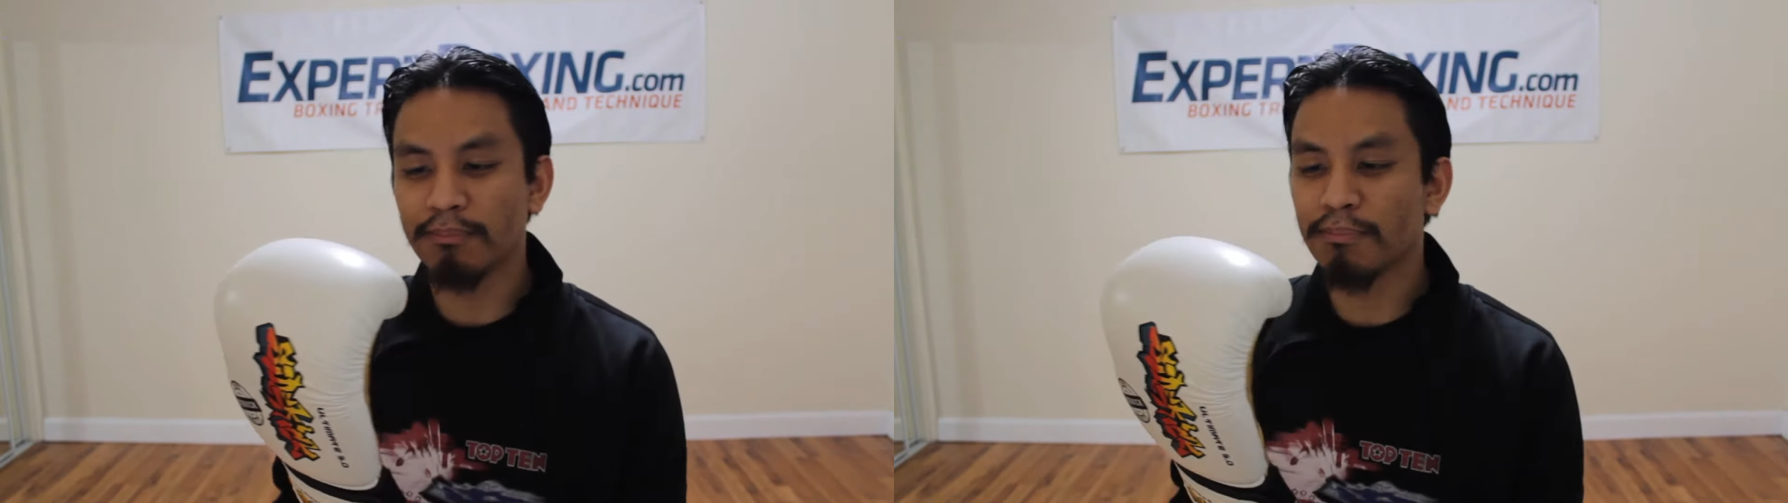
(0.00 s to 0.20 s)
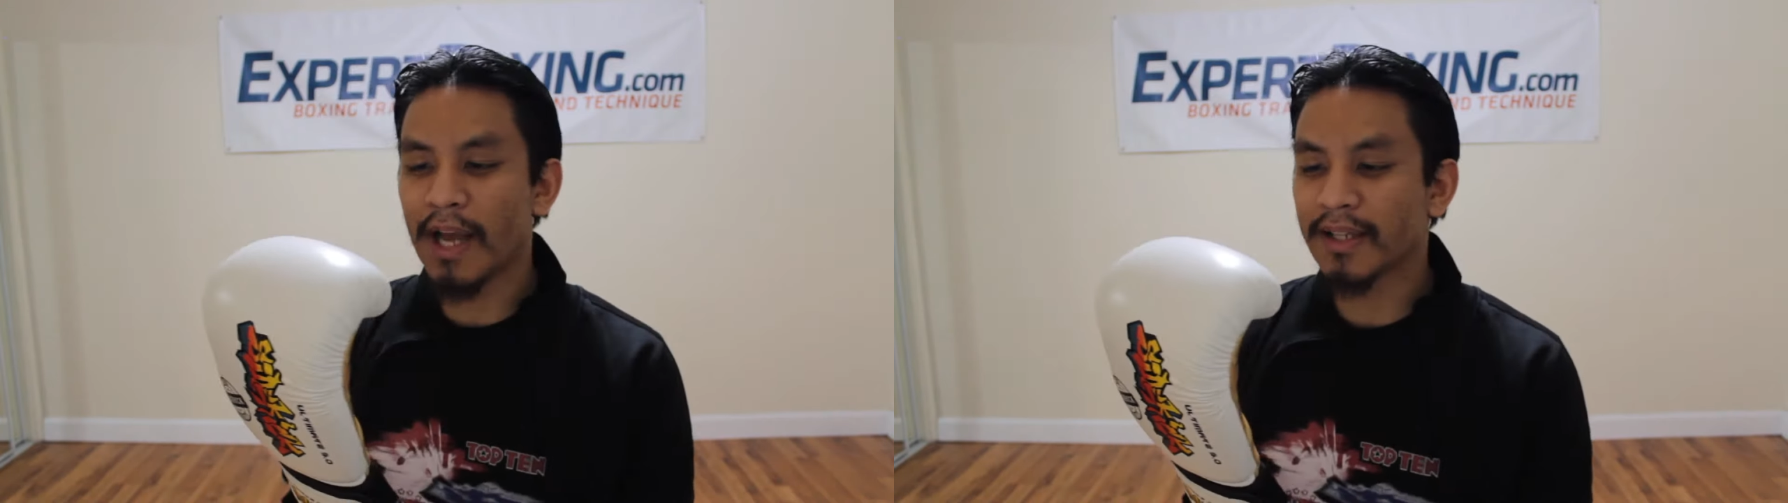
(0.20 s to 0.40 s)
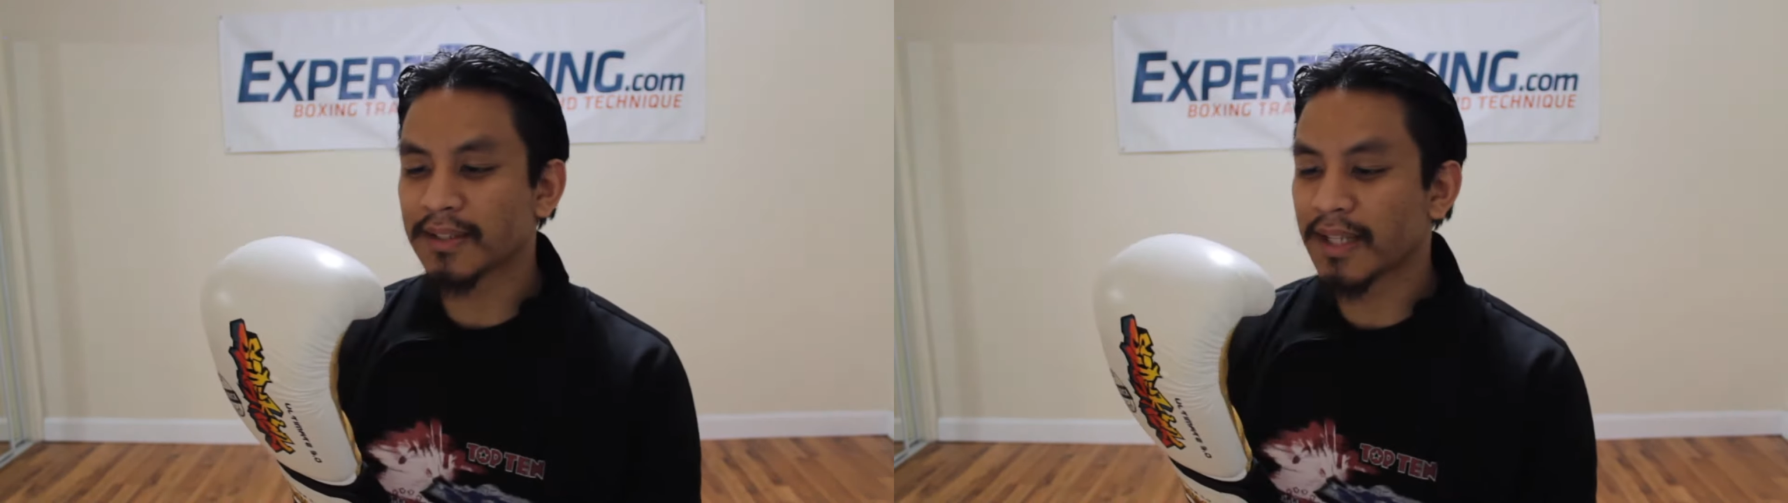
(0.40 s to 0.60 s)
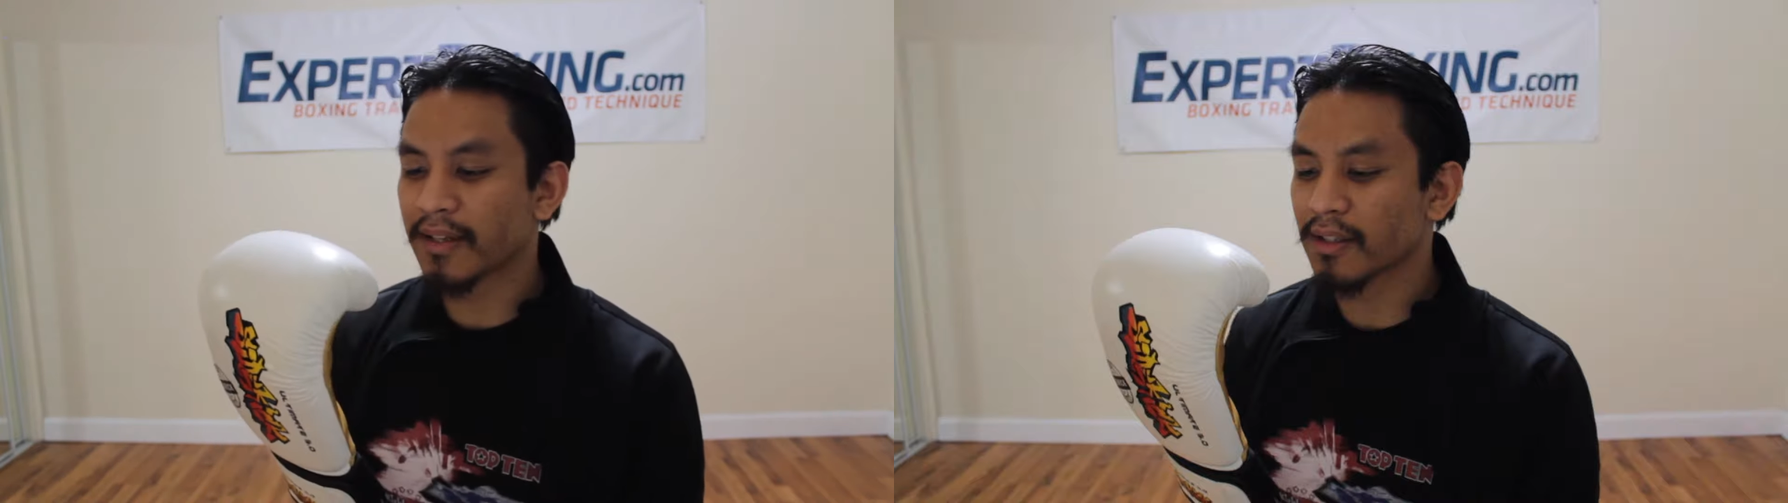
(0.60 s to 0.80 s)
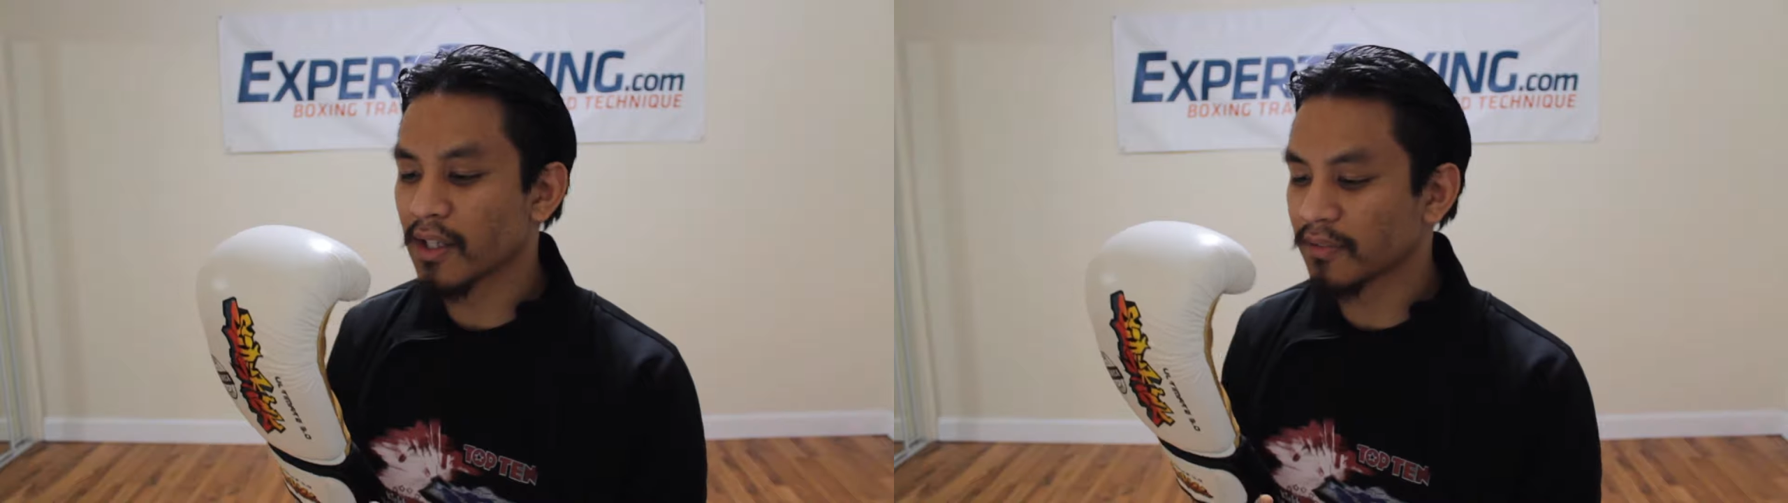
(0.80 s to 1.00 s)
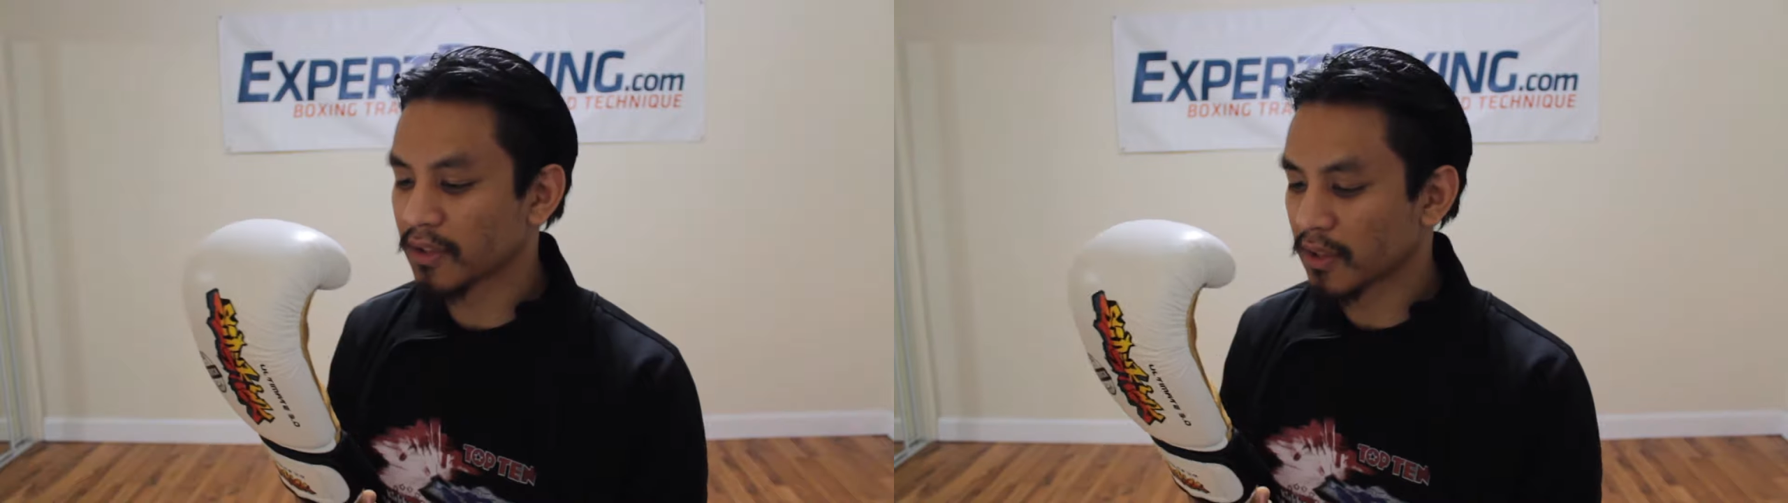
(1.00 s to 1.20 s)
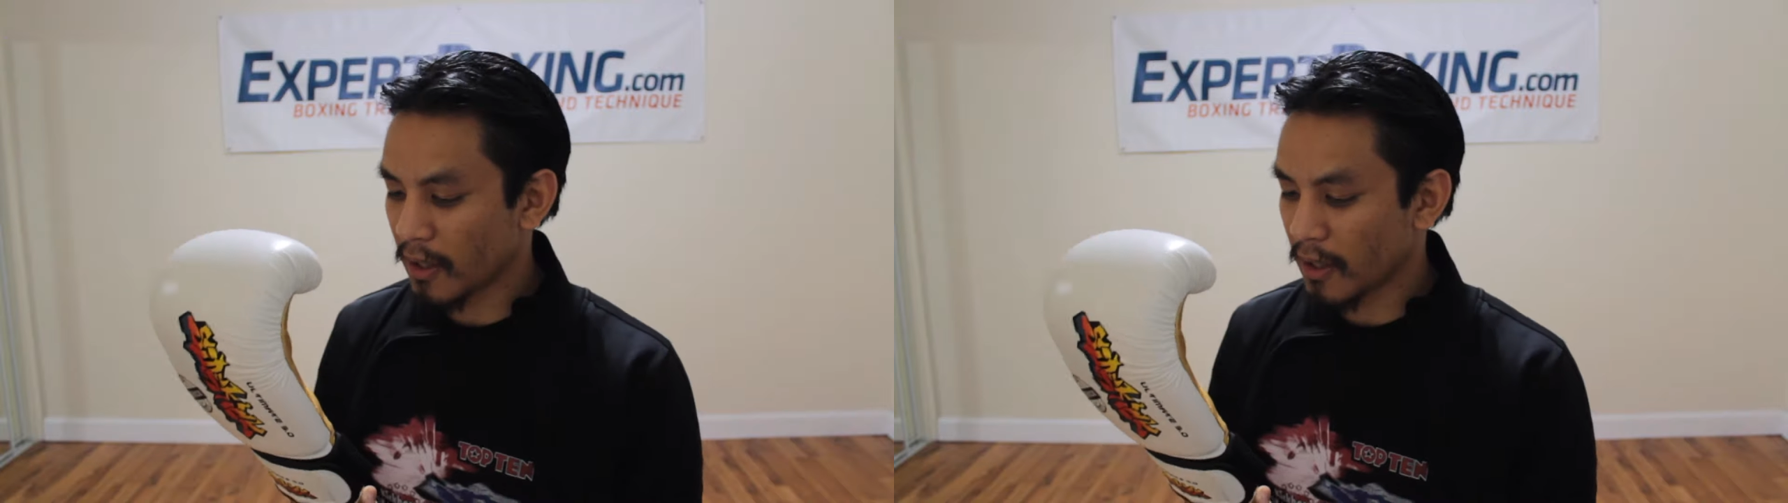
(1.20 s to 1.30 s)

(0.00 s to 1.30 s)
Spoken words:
Pakistan gloves.